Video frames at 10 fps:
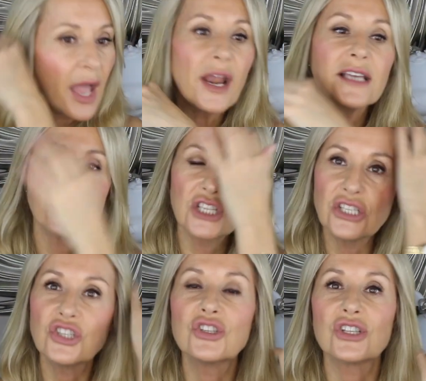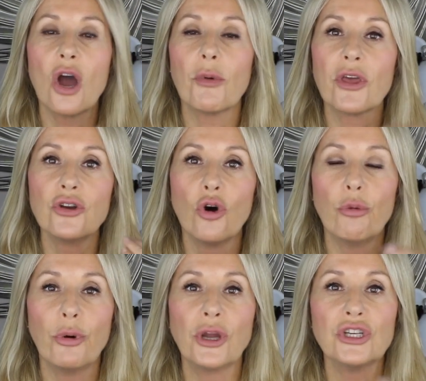And I suggest you start with a
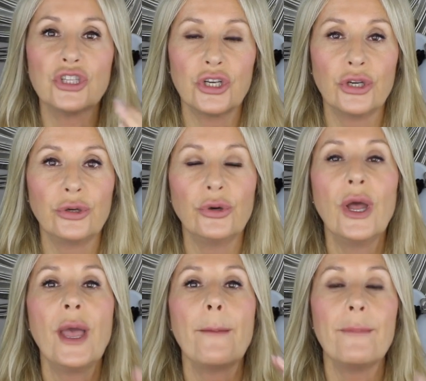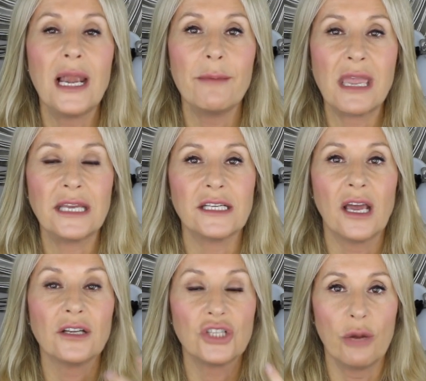0.2
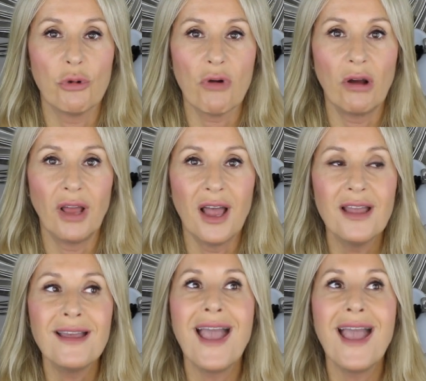millimeter dermaroller,